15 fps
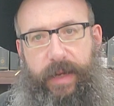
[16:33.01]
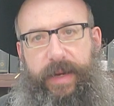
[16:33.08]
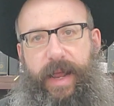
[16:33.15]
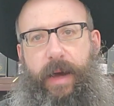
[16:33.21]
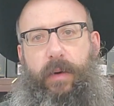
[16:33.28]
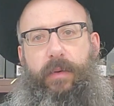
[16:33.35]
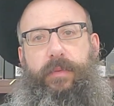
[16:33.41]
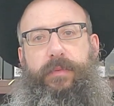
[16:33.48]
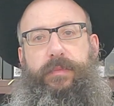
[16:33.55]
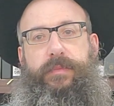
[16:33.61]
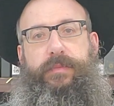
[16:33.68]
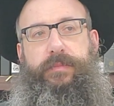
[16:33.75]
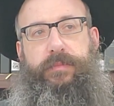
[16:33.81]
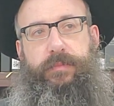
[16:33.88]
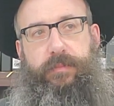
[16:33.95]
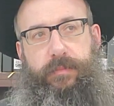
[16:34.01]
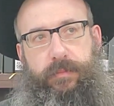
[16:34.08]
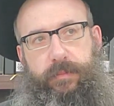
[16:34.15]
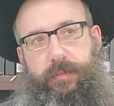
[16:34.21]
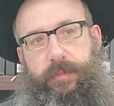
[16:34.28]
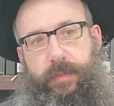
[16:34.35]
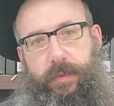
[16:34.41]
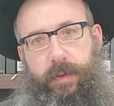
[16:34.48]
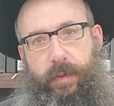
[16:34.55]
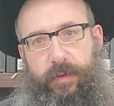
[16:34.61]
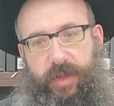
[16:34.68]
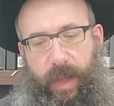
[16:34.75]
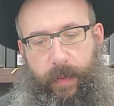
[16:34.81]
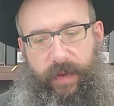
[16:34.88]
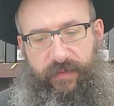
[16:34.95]
Now, how much
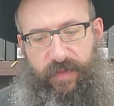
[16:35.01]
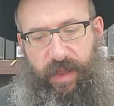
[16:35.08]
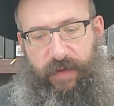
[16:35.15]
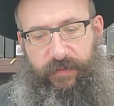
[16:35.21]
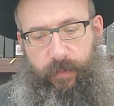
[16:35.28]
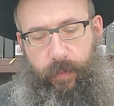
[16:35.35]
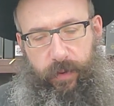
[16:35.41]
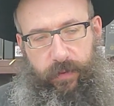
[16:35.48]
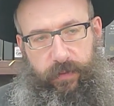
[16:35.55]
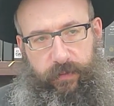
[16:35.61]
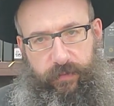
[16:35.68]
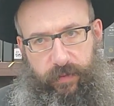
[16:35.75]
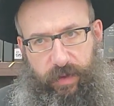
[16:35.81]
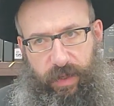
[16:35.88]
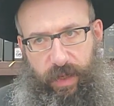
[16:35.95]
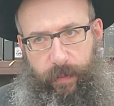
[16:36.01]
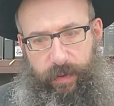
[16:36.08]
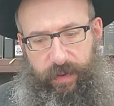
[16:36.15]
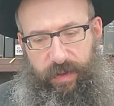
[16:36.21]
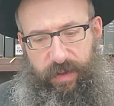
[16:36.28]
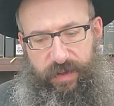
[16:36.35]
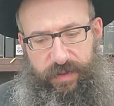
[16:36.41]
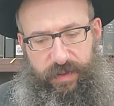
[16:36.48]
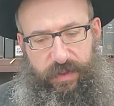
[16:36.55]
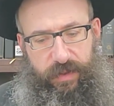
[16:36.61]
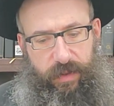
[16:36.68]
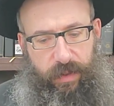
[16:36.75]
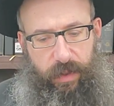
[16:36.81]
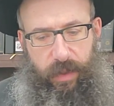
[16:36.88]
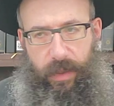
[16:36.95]
time we have left, but for today. But this
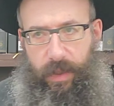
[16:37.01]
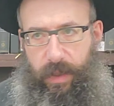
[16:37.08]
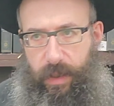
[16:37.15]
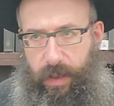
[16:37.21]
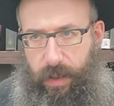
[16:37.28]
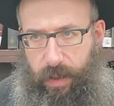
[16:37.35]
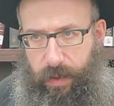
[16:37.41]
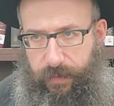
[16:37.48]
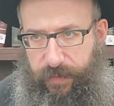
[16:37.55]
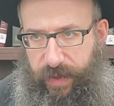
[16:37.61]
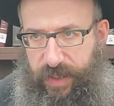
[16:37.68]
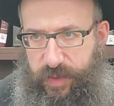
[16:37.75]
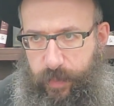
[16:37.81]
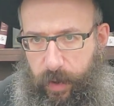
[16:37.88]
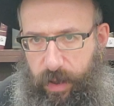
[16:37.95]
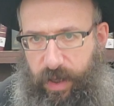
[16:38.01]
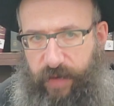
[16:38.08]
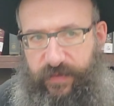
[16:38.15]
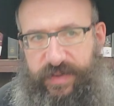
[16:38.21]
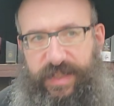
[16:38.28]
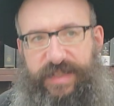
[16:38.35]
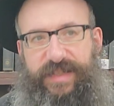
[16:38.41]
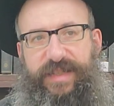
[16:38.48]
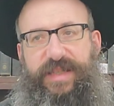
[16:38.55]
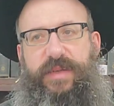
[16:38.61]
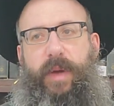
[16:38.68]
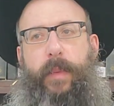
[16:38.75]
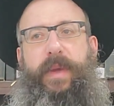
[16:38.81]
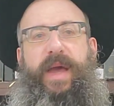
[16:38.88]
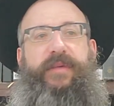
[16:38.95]
next paragraph, he says, this is
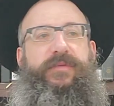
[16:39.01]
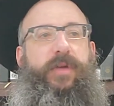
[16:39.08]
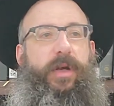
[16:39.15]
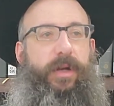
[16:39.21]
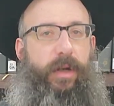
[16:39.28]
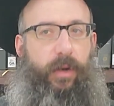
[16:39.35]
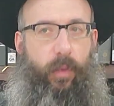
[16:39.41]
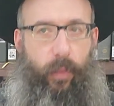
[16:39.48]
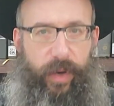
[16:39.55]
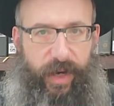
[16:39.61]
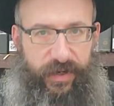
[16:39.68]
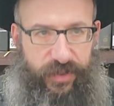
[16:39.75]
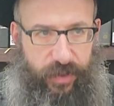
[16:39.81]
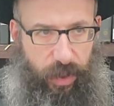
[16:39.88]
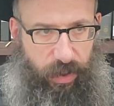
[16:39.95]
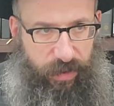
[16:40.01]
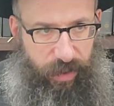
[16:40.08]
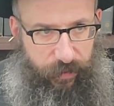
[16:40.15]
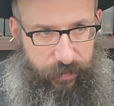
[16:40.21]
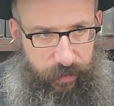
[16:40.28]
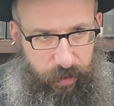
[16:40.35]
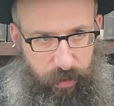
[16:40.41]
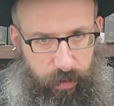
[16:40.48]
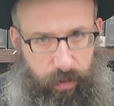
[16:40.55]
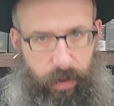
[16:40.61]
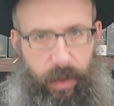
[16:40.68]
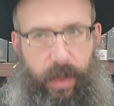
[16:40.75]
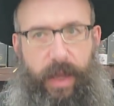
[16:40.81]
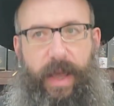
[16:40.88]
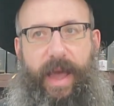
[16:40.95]
why we have Torah. We are stuck down here,
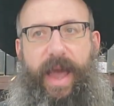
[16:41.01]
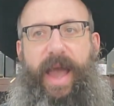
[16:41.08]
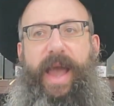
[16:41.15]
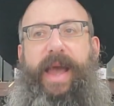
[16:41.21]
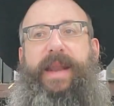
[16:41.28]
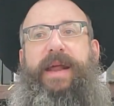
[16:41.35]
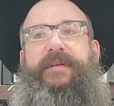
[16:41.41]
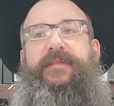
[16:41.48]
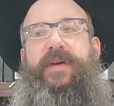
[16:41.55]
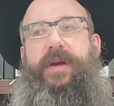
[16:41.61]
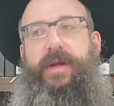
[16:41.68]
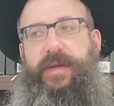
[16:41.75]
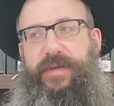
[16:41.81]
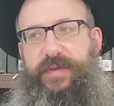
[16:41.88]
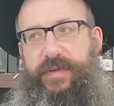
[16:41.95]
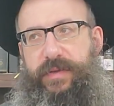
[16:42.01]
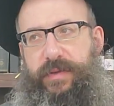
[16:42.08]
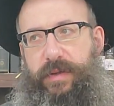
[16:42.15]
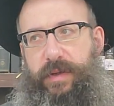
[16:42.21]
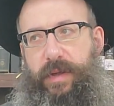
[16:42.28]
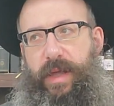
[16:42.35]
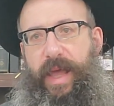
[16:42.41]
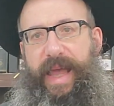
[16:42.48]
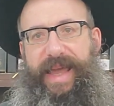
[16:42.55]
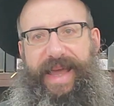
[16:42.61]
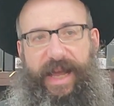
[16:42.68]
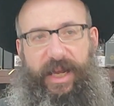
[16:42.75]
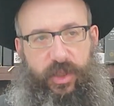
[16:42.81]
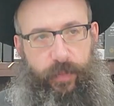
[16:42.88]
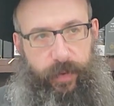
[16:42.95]
and Averes and
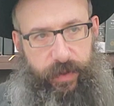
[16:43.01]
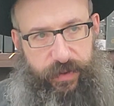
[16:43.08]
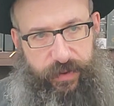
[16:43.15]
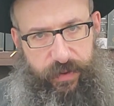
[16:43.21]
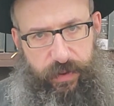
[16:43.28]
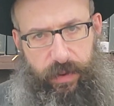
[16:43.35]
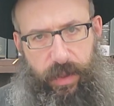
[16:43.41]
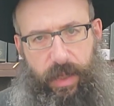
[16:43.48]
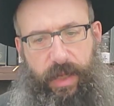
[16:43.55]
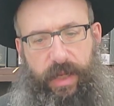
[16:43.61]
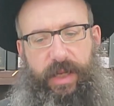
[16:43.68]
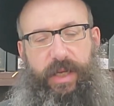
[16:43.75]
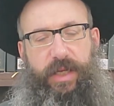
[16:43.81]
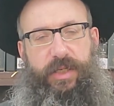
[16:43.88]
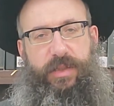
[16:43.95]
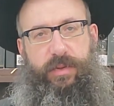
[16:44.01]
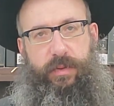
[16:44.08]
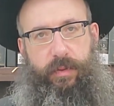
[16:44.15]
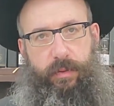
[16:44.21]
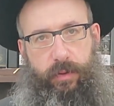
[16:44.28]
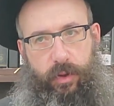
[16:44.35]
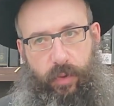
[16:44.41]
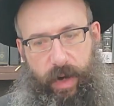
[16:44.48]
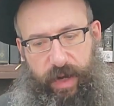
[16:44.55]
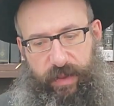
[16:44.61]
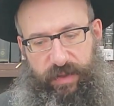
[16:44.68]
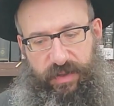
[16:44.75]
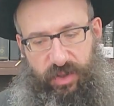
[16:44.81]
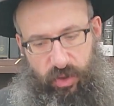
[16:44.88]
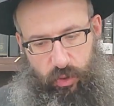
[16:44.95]
Gashmias is
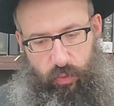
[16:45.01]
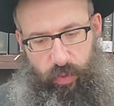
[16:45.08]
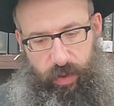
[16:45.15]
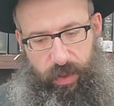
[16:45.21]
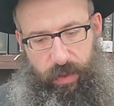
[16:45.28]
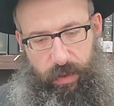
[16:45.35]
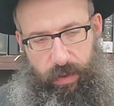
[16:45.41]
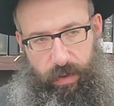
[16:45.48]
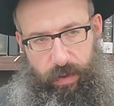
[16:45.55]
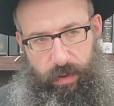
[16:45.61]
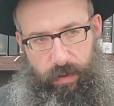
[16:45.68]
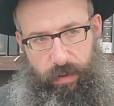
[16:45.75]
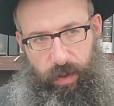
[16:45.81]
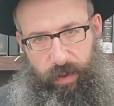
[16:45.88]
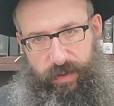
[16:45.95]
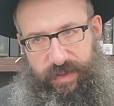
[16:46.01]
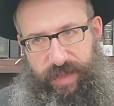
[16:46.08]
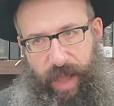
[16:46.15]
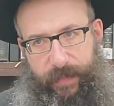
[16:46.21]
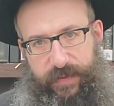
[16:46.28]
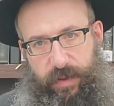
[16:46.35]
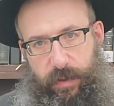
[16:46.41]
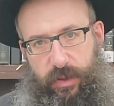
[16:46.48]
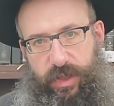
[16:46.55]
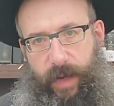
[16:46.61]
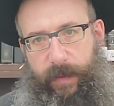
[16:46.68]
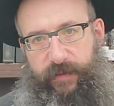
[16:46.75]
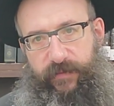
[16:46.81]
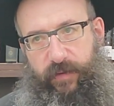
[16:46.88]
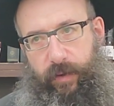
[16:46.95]
creating this screen that stops the
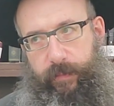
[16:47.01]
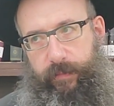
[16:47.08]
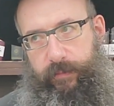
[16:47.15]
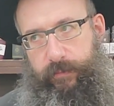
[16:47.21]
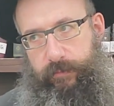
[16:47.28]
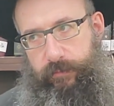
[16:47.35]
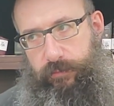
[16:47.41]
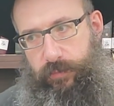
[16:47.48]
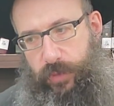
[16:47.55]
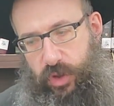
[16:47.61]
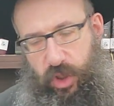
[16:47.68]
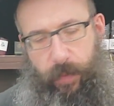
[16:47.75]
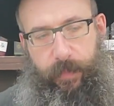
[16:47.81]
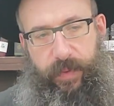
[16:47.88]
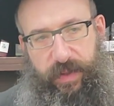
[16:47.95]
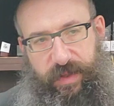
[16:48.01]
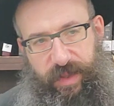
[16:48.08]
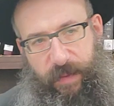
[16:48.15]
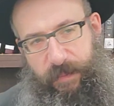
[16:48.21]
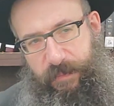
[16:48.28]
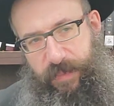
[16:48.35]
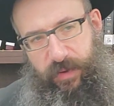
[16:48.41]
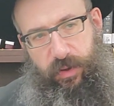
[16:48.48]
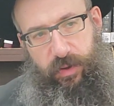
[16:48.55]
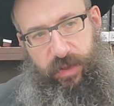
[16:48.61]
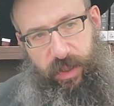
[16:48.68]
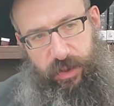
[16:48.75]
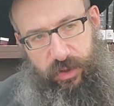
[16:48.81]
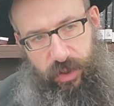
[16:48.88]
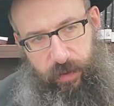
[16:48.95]
neshama from jumping to that bittul
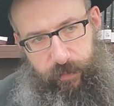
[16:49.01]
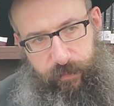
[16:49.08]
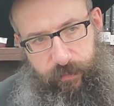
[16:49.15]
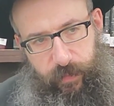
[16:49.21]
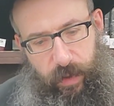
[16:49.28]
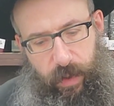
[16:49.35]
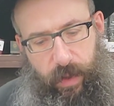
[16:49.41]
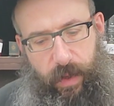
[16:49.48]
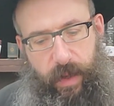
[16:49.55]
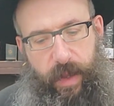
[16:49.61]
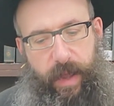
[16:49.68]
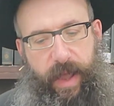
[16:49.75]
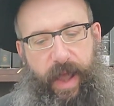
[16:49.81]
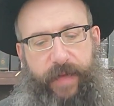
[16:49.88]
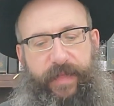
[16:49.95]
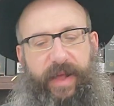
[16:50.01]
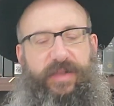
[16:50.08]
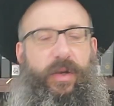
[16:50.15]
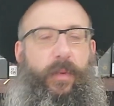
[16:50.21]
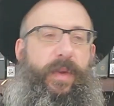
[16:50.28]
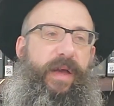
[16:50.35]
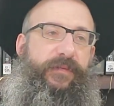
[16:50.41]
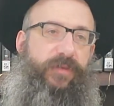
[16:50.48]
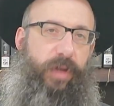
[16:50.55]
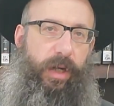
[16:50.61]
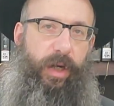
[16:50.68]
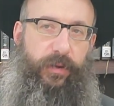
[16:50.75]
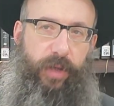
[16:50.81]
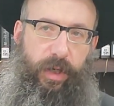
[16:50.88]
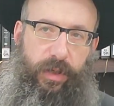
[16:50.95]
to Hashem, and that's why we have
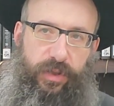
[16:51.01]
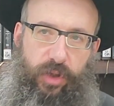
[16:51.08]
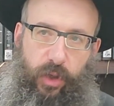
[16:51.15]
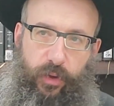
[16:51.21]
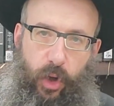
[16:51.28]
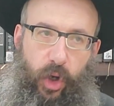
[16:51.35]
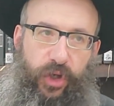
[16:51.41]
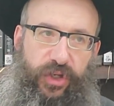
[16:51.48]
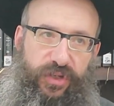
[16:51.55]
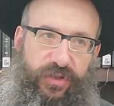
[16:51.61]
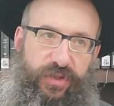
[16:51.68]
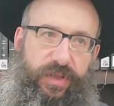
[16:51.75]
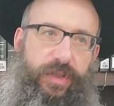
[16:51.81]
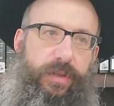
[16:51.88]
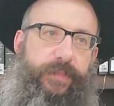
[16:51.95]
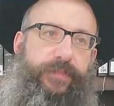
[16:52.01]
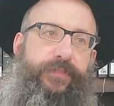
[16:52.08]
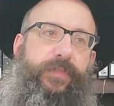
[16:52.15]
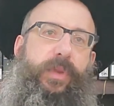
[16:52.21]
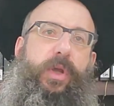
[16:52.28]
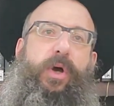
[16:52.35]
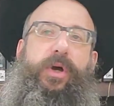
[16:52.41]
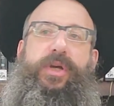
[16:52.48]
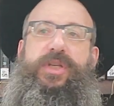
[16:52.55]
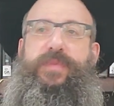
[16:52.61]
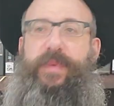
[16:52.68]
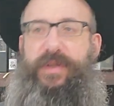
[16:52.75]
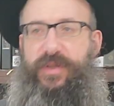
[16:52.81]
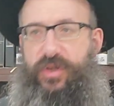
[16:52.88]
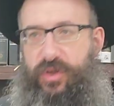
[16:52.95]
Torah. Torah is called oiz. Oiz
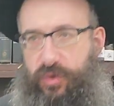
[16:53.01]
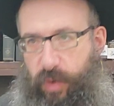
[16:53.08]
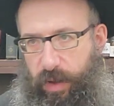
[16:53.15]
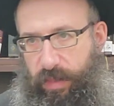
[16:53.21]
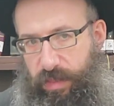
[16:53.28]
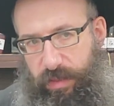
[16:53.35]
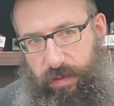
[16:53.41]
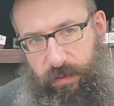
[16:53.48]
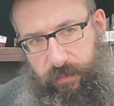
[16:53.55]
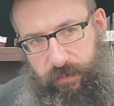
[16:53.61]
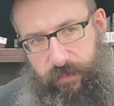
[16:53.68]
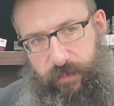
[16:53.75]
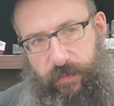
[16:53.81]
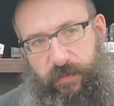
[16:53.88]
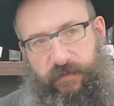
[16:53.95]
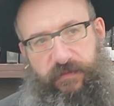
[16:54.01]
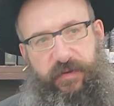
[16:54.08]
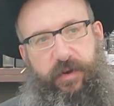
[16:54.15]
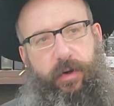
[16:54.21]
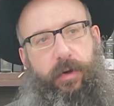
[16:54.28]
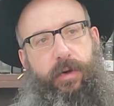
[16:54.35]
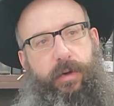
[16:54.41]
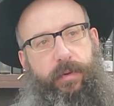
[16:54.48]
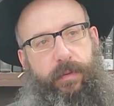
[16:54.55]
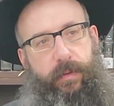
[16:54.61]
means strength, vigor,